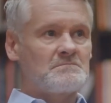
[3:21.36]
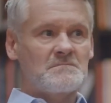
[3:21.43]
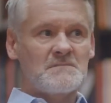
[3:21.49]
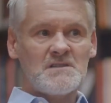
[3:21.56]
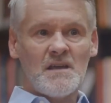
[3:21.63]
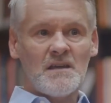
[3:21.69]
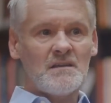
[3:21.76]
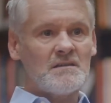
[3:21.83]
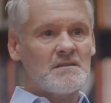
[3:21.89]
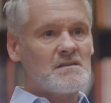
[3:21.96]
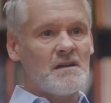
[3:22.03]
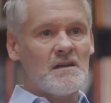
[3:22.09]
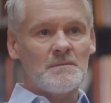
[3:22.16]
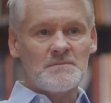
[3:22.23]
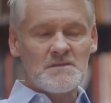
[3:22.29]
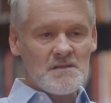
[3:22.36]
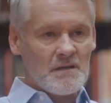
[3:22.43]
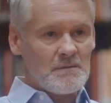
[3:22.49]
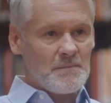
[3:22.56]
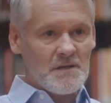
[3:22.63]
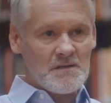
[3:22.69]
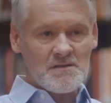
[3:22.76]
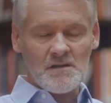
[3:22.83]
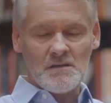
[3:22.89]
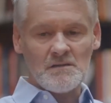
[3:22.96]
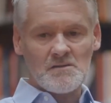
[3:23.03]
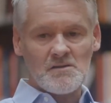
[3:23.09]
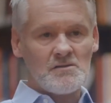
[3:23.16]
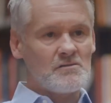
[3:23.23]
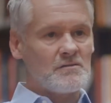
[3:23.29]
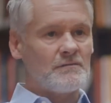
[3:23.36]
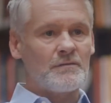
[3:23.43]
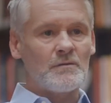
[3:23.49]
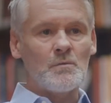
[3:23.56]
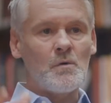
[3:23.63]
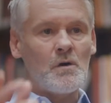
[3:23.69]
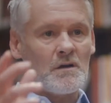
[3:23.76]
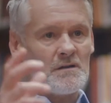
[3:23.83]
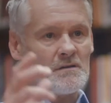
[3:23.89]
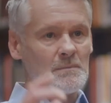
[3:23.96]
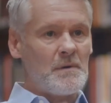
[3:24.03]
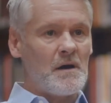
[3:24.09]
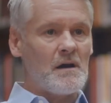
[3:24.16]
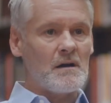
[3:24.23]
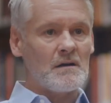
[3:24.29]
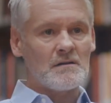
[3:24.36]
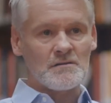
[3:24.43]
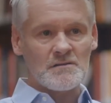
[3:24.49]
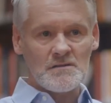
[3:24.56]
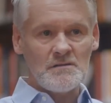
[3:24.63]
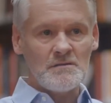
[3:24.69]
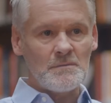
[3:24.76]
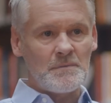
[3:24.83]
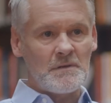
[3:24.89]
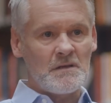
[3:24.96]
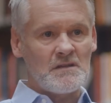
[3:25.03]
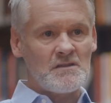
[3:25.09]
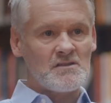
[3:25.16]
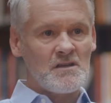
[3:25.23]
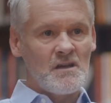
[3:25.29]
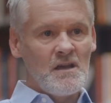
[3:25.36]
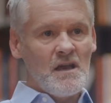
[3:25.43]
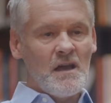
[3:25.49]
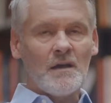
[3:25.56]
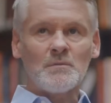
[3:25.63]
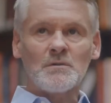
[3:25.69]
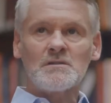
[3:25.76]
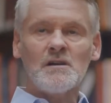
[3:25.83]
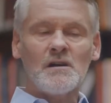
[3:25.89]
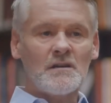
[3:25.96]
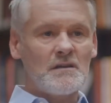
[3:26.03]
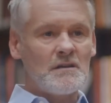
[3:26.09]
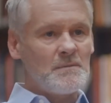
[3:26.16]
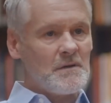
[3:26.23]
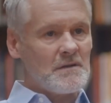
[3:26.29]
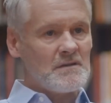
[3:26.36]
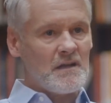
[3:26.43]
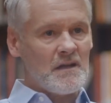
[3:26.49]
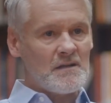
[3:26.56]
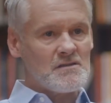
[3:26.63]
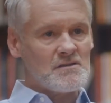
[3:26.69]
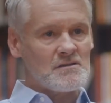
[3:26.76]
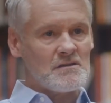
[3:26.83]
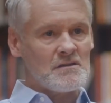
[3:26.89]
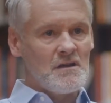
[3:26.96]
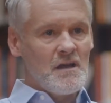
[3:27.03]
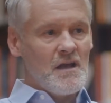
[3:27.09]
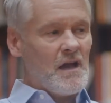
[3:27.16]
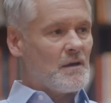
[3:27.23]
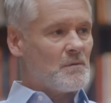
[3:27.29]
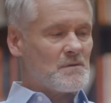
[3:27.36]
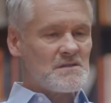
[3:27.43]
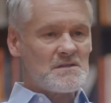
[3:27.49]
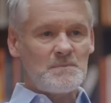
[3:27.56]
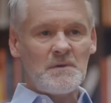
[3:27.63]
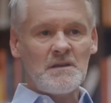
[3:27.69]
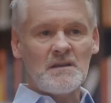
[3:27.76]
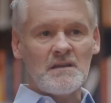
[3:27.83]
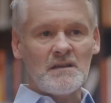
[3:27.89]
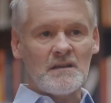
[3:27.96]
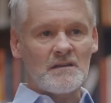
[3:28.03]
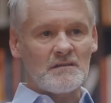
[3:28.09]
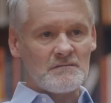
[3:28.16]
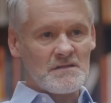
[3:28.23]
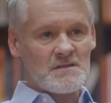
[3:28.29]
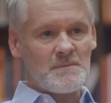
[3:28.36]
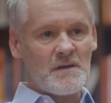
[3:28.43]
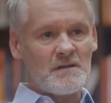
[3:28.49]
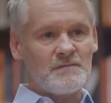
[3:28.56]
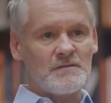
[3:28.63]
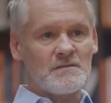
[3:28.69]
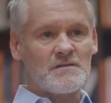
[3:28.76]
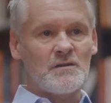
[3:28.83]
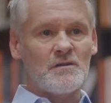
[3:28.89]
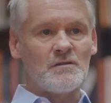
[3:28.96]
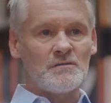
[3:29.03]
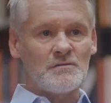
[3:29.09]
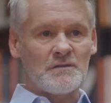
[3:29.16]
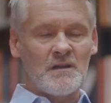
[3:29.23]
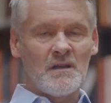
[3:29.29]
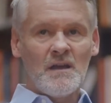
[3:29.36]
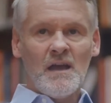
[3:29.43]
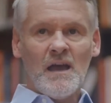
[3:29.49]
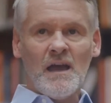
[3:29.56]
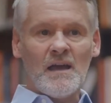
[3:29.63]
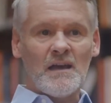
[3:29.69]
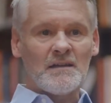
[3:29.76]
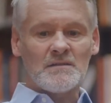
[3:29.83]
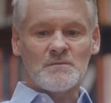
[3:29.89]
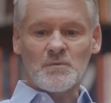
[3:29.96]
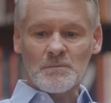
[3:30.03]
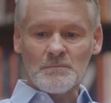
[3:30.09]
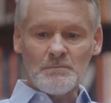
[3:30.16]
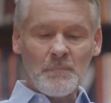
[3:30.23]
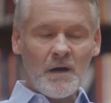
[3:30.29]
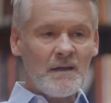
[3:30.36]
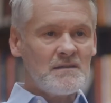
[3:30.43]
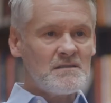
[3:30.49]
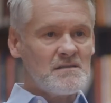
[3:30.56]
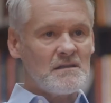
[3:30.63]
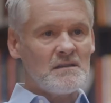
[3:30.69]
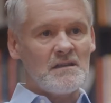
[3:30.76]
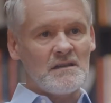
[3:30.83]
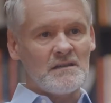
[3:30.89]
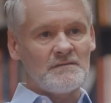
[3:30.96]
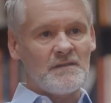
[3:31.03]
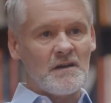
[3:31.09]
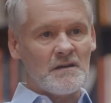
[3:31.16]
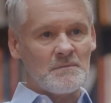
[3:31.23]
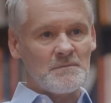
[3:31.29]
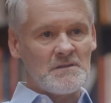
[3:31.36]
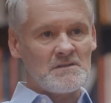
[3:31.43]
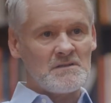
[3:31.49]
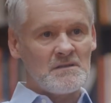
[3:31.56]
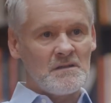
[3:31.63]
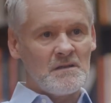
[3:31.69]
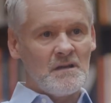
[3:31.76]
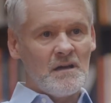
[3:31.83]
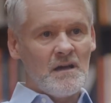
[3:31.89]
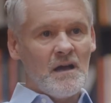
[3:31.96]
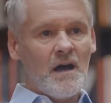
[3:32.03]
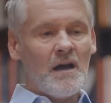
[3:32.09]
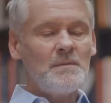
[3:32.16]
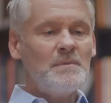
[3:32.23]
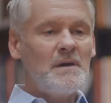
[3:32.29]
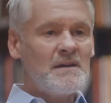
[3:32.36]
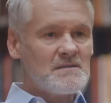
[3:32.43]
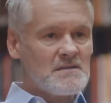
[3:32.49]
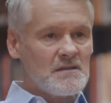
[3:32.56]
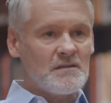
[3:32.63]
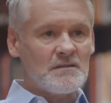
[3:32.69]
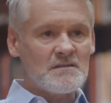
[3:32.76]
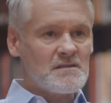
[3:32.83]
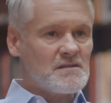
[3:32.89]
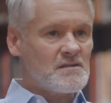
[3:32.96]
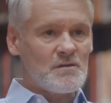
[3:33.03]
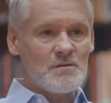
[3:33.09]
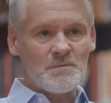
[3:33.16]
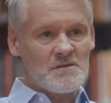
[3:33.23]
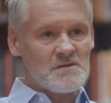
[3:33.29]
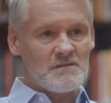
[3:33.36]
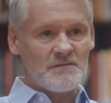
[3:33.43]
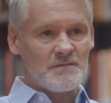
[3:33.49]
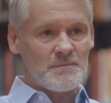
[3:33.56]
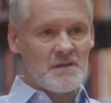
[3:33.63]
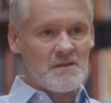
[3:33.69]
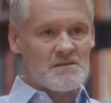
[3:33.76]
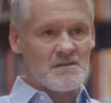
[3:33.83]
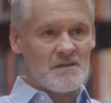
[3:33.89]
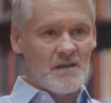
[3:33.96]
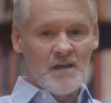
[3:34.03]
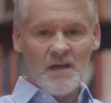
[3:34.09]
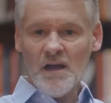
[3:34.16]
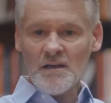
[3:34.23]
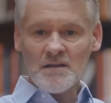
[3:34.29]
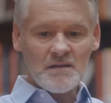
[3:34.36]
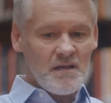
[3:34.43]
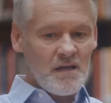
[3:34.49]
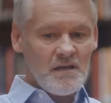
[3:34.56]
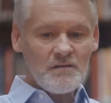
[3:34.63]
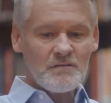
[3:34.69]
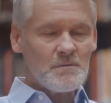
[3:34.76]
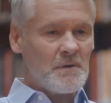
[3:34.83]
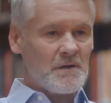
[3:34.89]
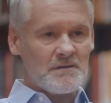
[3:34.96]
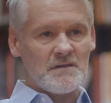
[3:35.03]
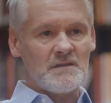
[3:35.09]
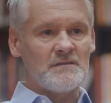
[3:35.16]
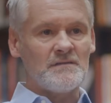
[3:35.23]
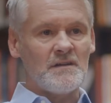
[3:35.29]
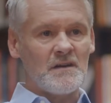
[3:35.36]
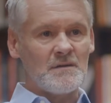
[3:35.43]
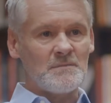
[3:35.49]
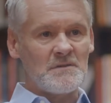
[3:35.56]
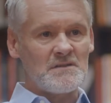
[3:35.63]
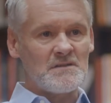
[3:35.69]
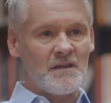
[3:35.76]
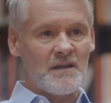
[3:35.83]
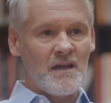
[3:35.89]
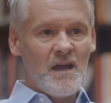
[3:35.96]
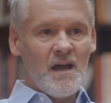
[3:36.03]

taken the time to take my children for a walk in the park or to the beach, and we're talking about nature, and we're speaking in a respectful tone, and we're minding the environment, I'm passing on so much information. I care about the environment. I